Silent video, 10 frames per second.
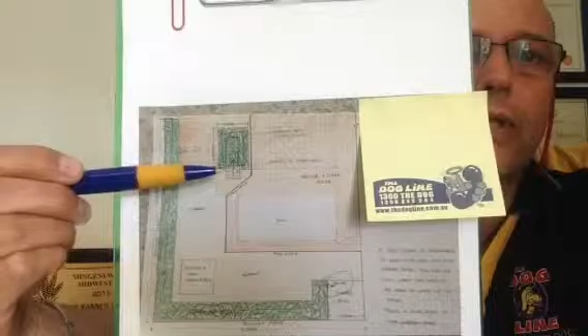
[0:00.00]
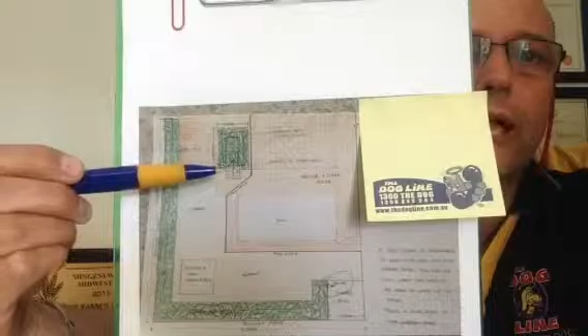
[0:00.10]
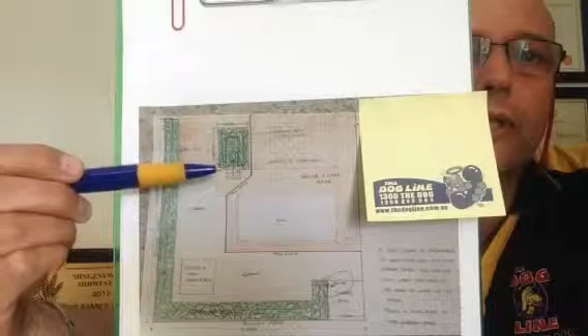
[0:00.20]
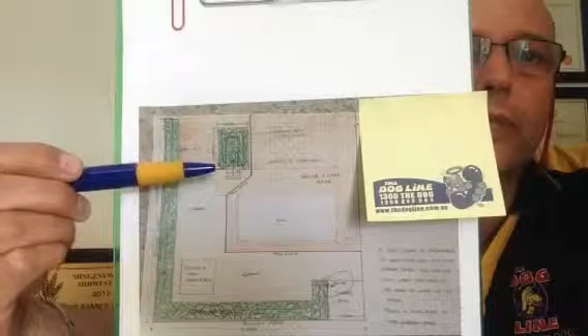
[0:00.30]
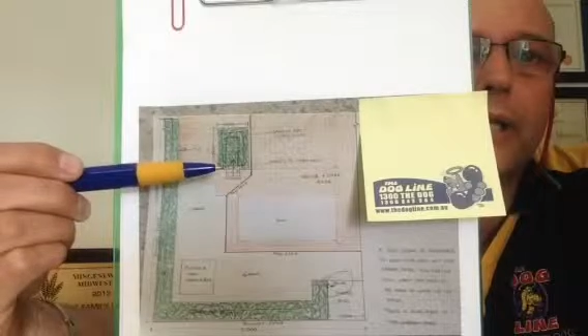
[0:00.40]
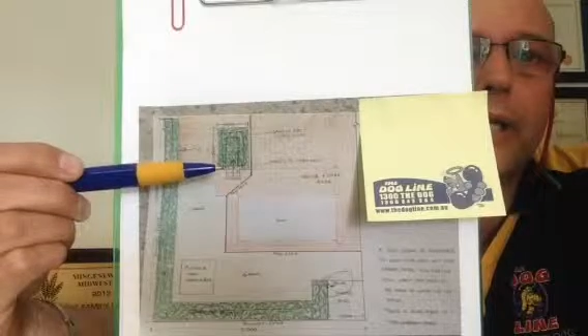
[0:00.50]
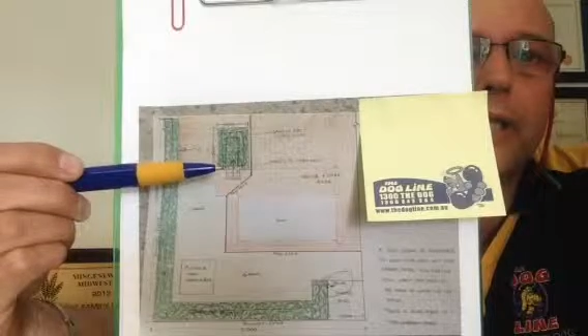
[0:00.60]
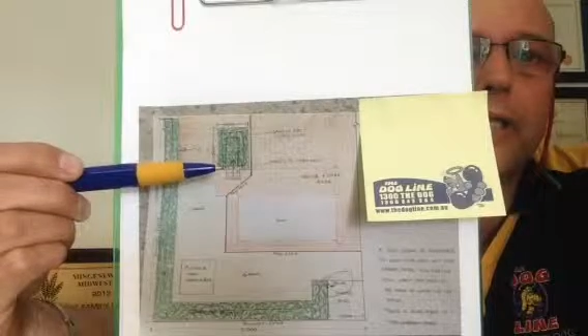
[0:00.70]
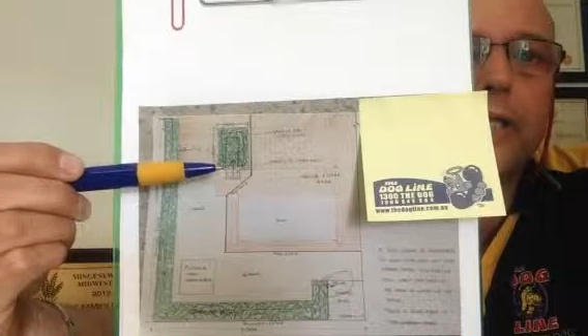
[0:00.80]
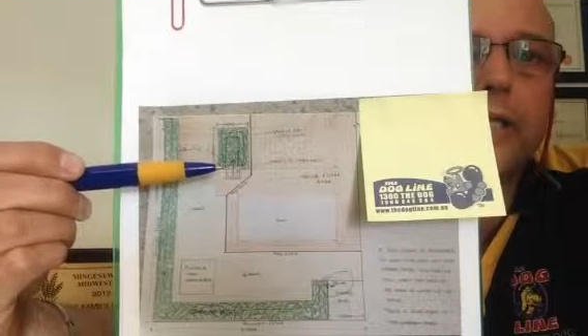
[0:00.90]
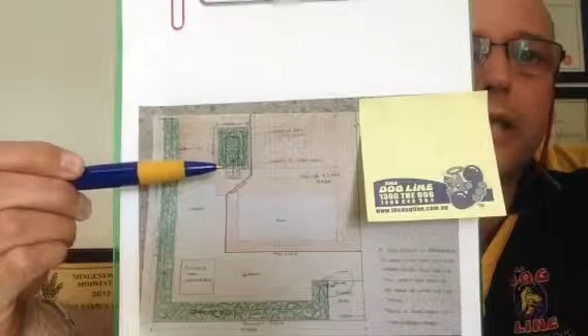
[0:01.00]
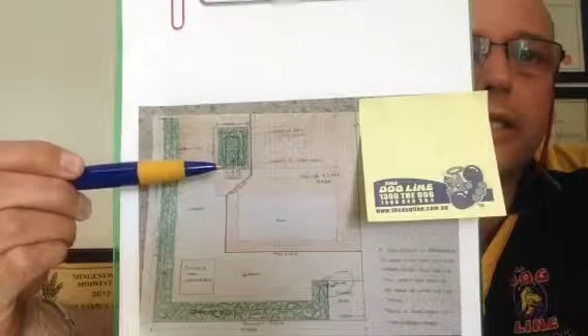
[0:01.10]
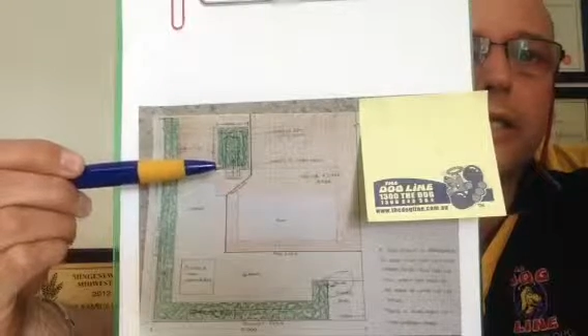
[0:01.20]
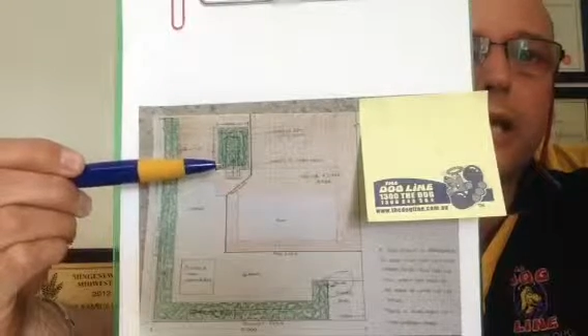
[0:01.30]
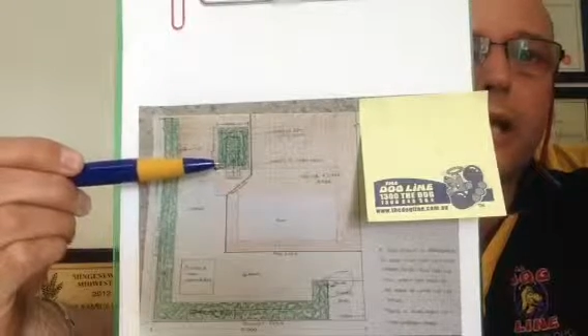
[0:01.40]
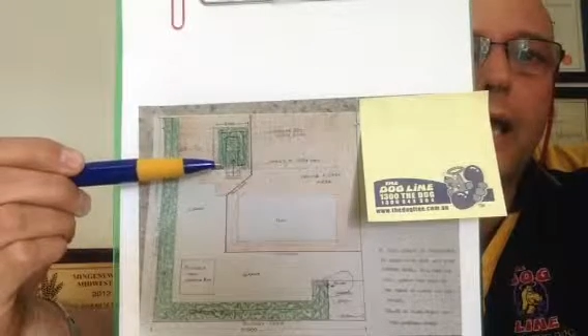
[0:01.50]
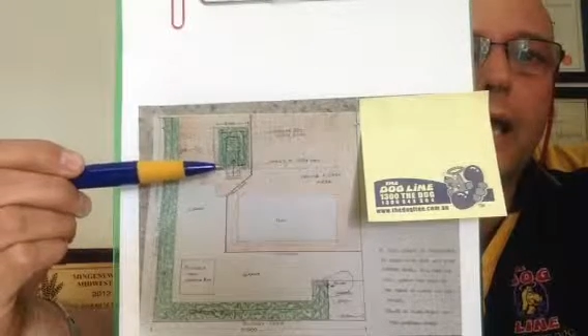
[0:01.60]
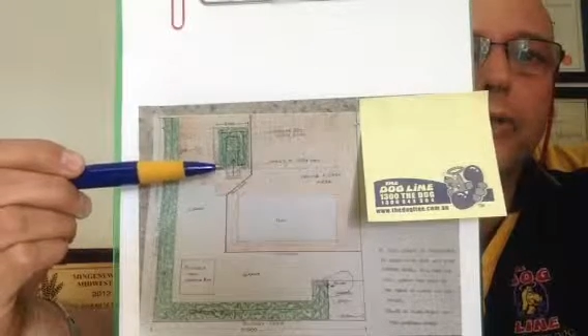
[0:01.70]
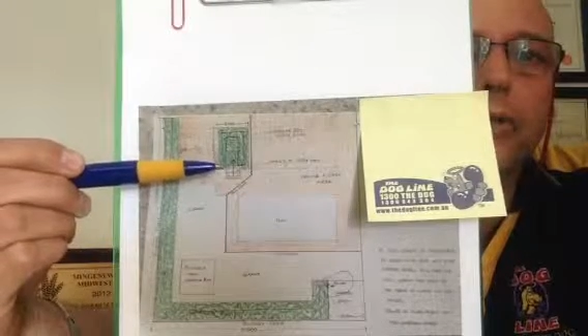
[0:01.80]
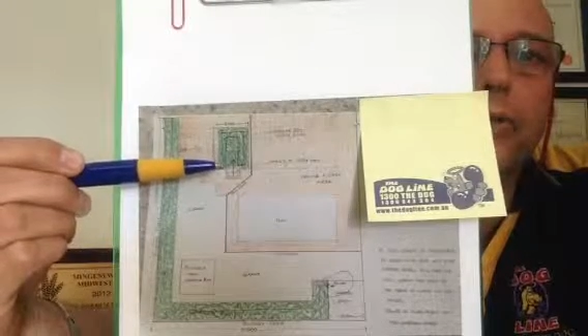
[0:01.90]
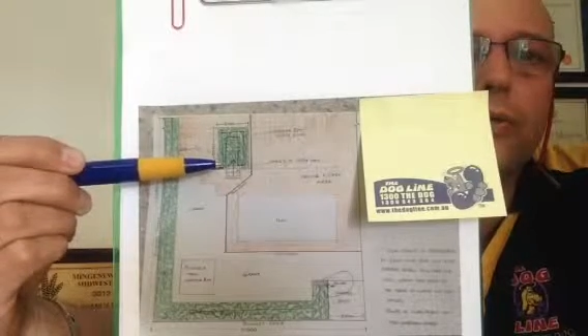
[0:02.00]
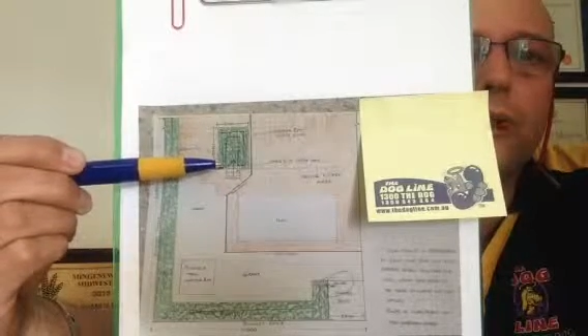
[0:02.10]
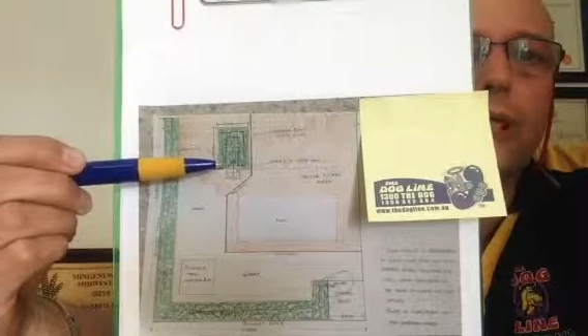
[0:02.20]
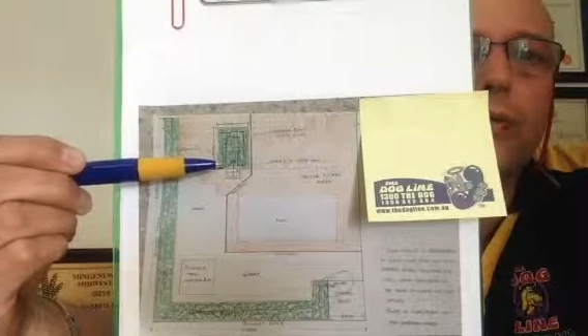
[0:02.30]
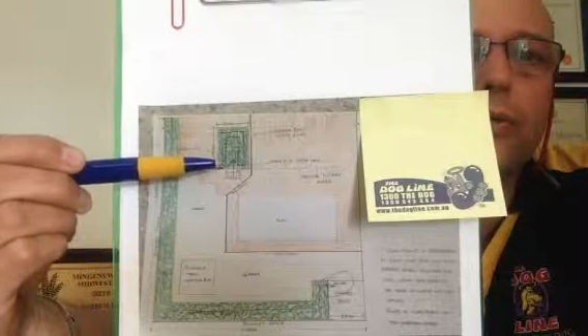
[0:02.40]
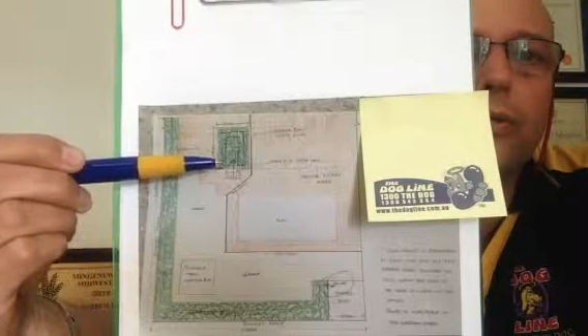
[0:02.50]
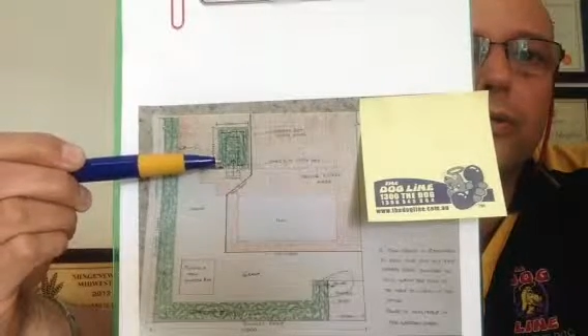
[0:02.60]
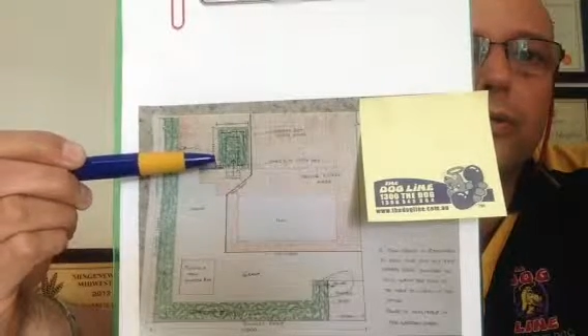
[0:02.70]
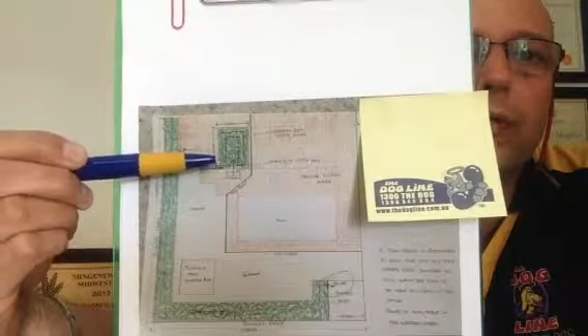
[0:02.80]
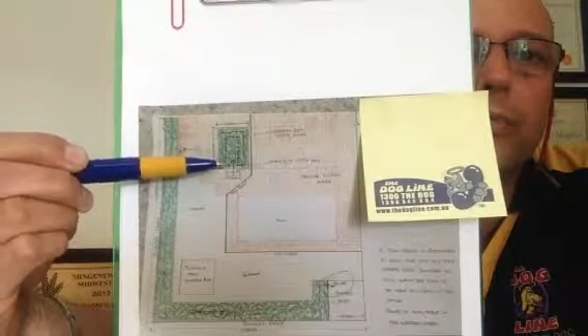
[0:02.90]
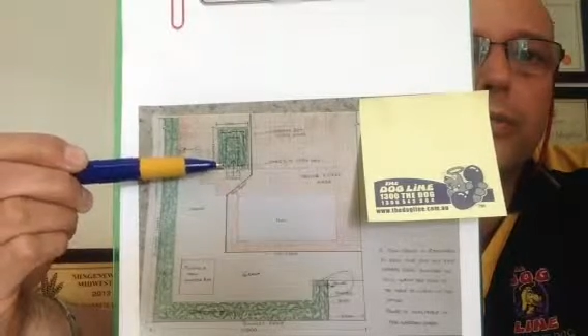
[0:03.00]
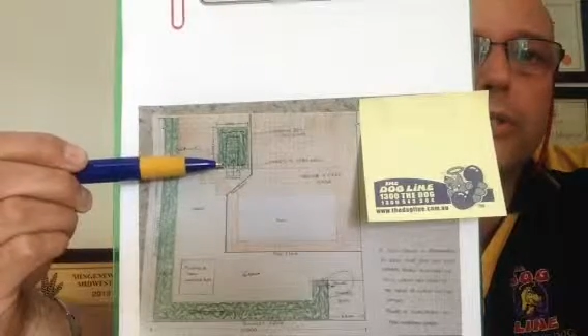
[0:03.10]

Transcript: garden bed under the stairs and do a U shape.